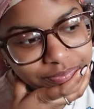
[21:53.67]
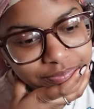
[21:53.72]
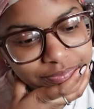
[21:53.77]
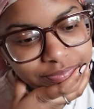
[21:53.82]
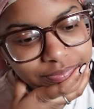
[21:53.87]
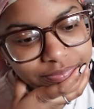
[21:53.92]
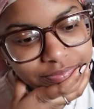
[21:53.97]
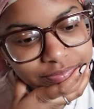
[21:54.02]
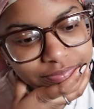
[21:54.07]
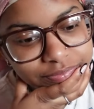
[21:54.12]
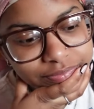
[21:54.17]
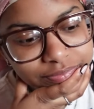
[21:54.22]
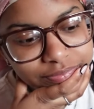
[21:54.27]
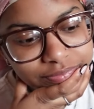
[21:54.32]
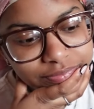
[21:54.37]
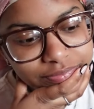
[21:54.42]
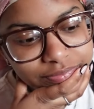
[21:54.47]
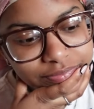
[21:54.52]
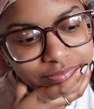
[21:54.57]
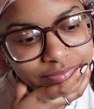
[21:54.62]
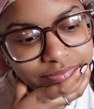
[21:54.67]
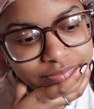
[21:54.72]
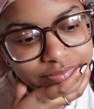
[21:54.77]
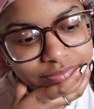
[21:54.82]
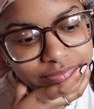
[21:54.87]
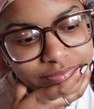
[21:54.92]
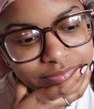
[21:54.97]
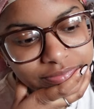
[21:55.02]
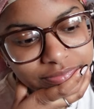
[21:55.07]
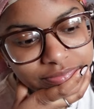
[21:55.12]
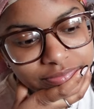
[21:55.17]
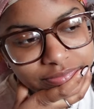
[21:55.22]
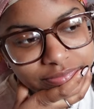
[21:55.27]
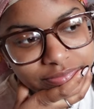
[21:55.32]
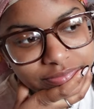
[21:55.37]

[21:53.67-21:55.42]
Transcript: Nothing is said.